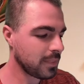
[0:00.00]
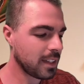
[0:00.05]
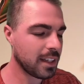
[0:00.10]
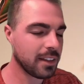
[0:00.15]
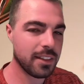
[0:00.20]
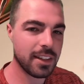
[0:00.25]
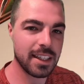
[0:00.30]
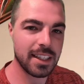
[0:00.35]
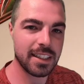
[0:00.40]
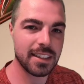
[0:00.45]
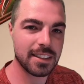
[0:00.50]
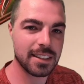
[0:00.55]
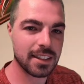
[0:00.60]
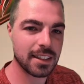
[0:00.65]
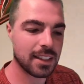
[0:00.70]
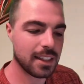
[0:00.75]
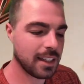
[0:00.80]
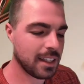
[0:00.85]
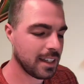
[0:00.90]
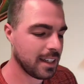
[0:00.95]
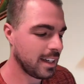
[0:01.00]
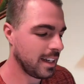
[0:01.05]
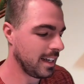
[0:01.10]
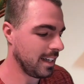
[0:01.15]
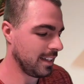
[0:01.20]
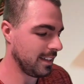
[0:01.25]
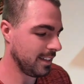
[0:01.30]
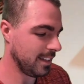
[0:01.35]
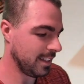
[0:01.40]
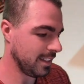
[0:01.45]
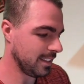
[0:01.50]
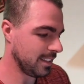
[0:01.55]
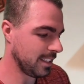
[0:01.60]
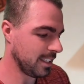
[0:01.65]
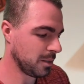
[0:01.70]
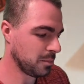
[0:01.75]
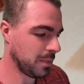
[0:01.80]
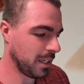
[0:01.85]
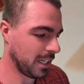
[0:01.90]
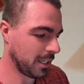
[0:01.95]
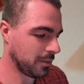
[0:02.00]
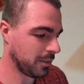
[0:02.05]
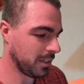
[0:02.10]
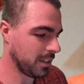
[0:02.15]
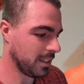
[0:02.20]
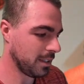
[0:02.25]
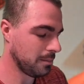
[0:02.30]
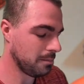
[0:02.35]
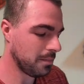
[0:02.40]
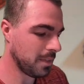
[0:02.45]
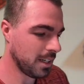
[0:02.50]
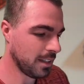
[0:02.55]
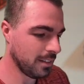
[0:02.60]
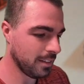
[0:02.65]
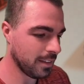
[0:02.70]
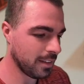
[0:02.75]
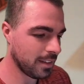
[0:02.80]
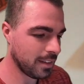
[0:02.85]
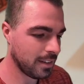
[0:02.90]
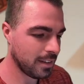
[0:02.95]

these and these here back within a month